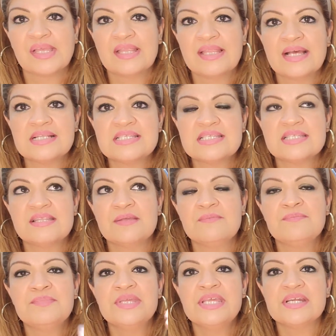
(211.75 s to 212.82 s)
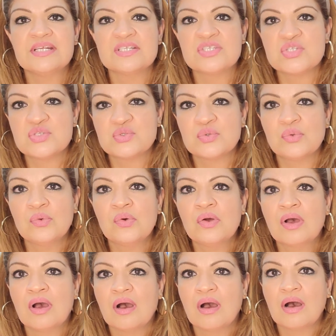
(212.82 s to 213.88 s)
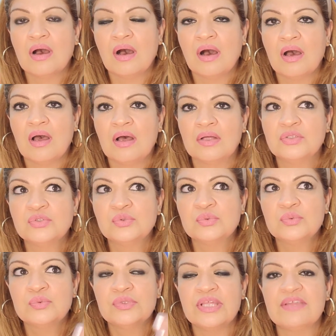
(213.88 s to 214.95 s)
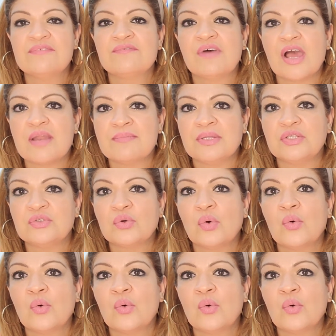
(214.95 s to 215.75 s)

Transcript: that's the appearance to the environment